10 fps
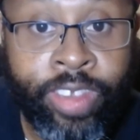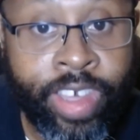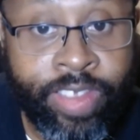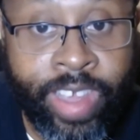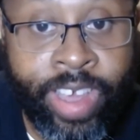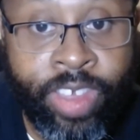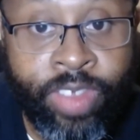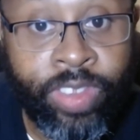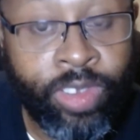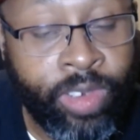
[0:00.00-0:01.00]
touchdowns
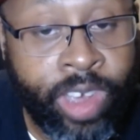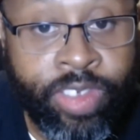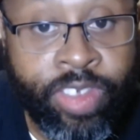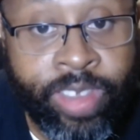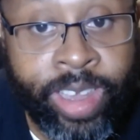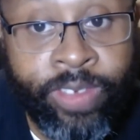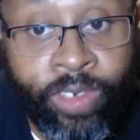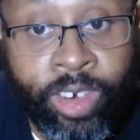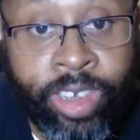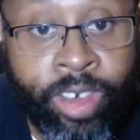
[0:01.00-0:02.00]
with
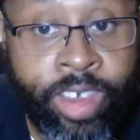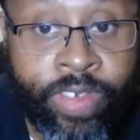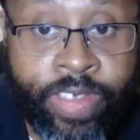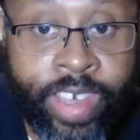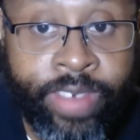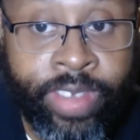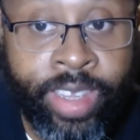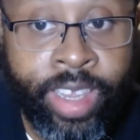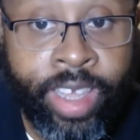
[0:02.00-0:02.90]
274 yards receiving.